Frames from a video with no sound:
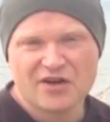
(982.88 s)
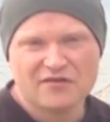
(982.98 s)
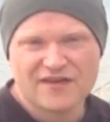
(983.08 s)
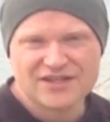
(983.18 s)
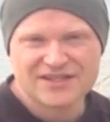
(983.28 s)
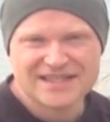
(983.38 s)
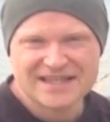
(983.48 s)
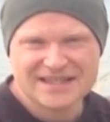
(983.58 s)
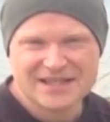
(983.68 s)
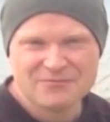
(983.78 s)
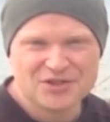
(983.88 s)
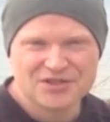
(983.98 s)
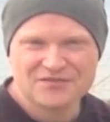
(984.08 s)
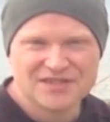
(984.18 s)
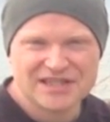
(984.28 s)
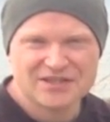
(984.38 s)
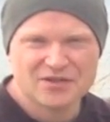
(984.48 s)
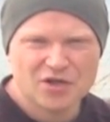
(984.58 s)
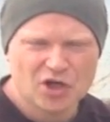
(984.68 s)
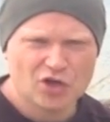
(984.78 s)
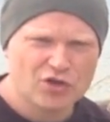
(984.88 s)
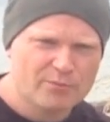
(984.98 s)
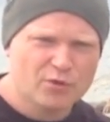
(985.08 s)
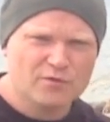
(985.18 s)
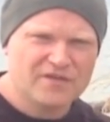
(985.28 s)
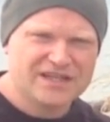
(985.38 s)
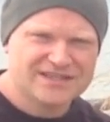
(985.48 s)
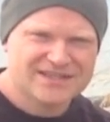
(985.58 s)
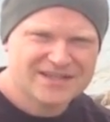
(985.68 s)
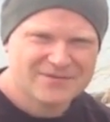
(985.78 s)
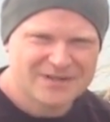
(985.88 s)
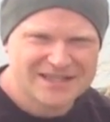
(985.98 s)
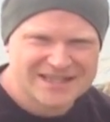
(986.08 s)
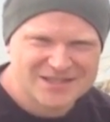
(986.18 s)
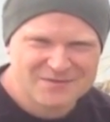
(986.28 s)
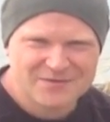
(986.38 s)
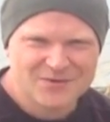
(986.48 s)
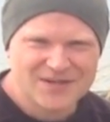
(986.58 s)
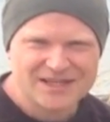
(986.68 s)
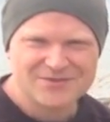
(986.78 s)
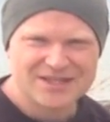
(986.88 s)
old-fashioned technique, which you'll have seen on the movies many times before. They use